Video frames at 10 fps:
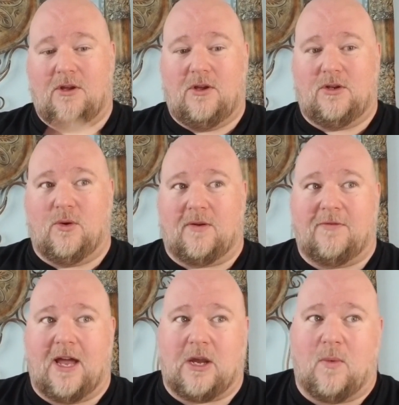you can
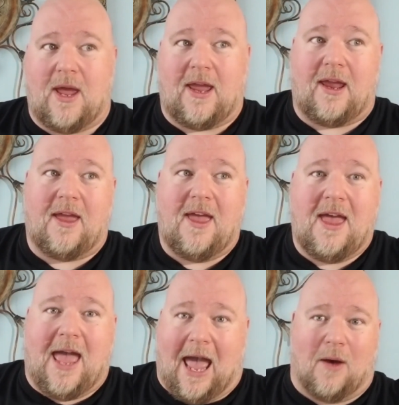find your way
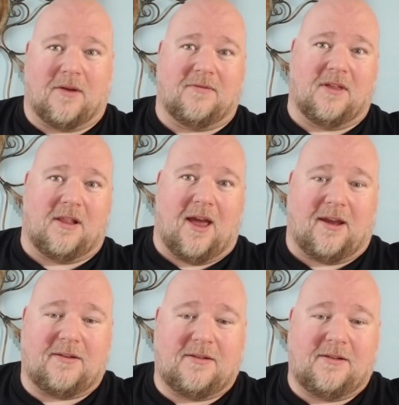out of the
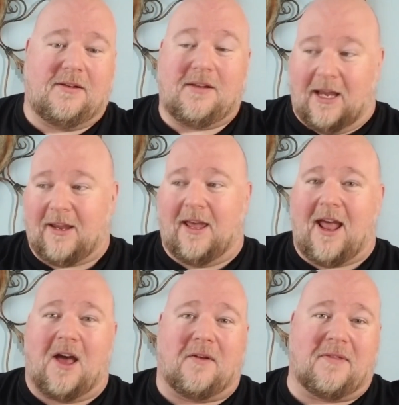light and get
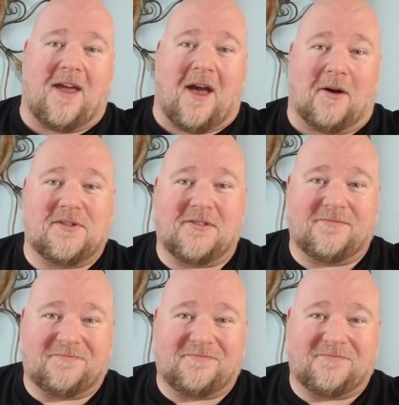out of the house.